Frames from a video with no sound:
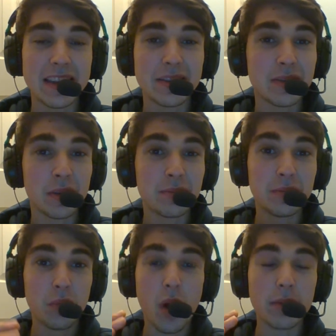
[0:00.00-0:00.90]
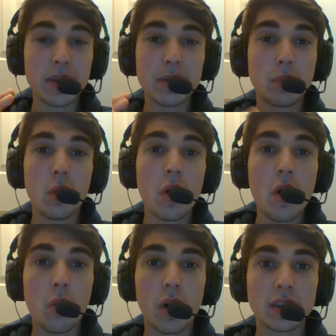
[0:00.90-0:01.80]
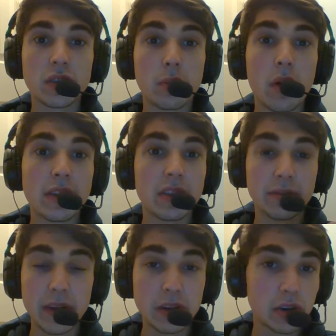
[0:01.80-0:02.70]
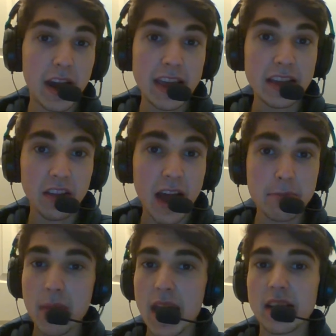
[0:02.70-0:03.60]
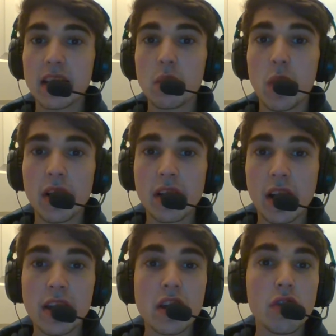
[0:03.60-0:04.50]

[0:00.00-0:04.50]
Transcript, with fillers: even though a lot of people want to point the finger at Eli Manning and whatnot,